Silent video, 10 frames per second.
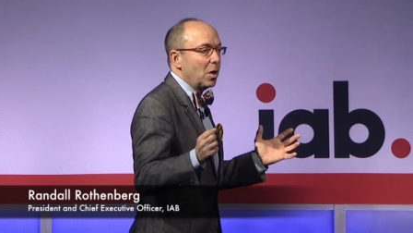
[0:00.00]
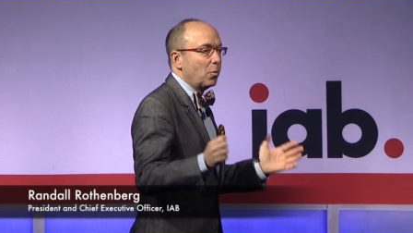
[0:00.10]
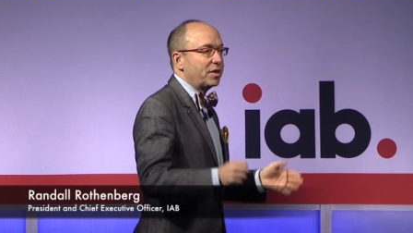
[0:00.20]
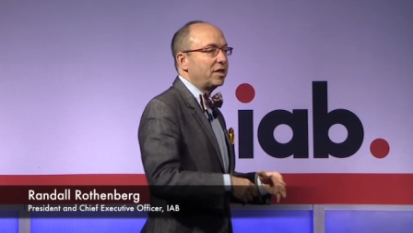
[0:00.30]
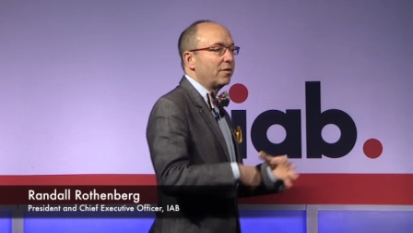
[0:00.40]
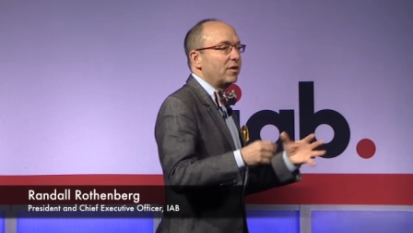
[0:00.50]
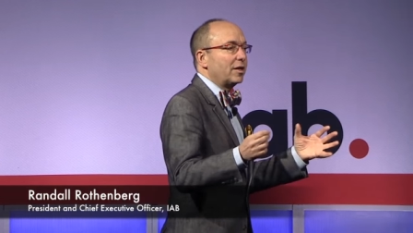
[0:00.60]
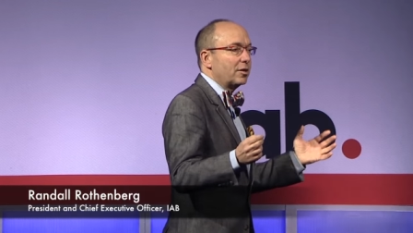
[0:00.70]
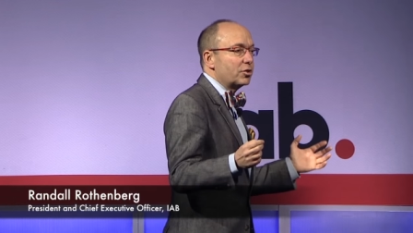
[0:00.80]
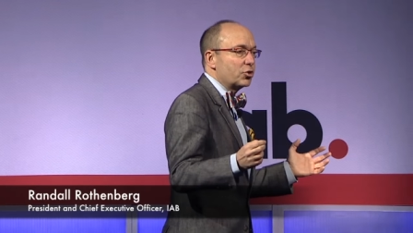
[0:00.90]
with giving
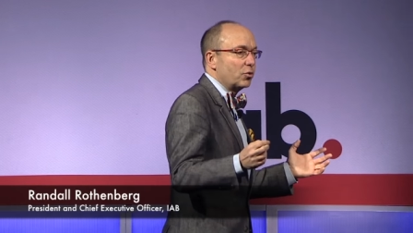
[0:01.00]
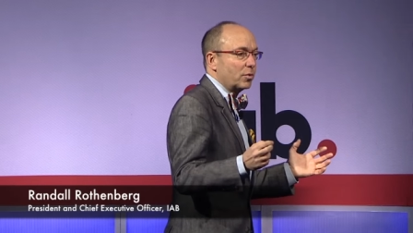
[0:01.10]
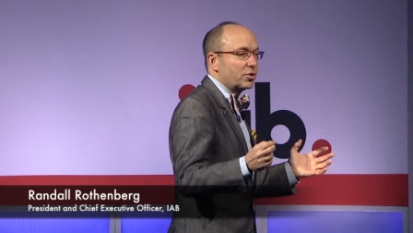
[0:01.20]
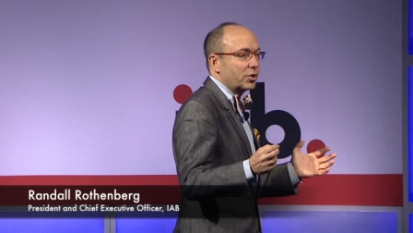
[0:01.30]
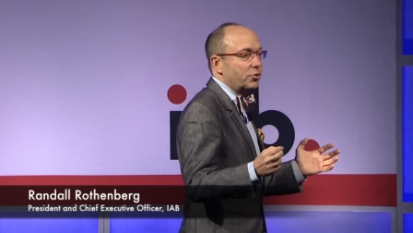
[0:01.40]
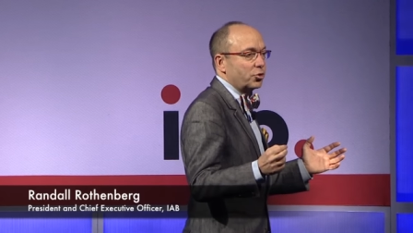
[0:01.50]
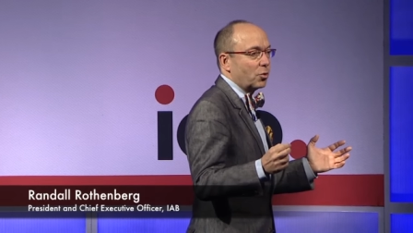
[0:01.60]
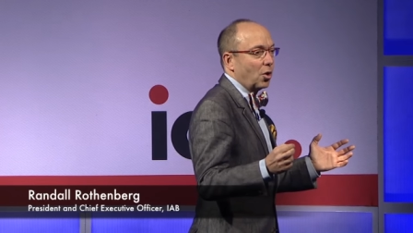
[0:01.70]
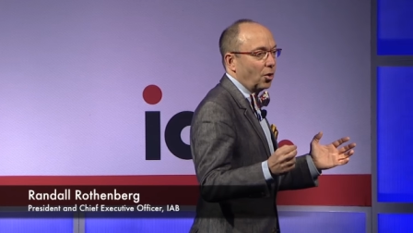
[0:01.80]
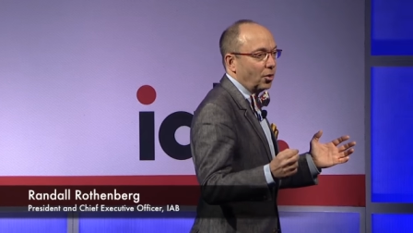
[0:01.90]
consumers
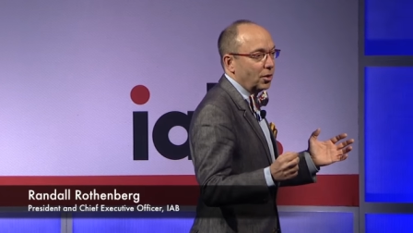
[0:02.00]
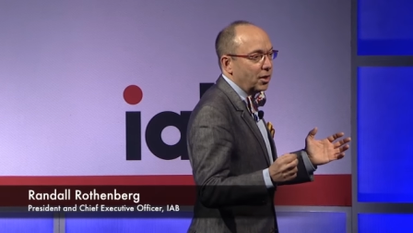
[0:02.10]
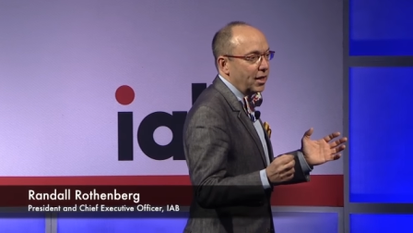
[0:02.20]
control.